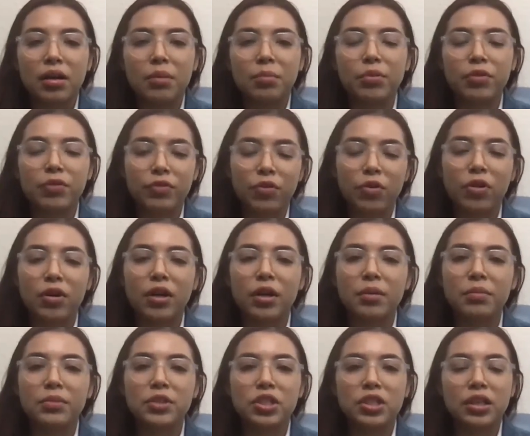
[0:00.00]

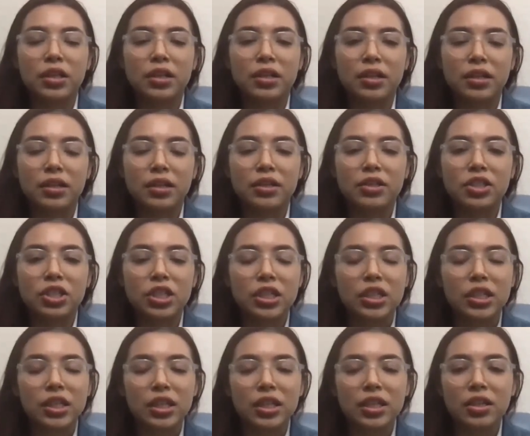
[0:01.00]
perform, the
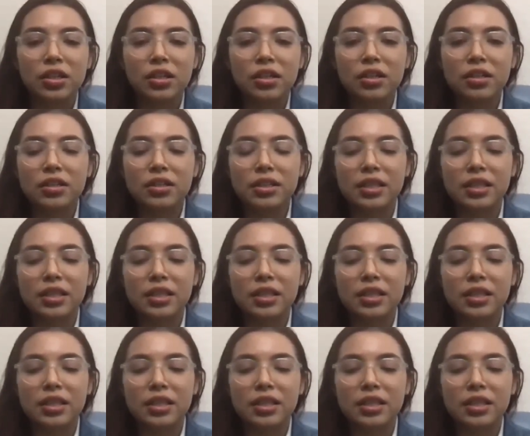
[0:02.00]
cheerleaders.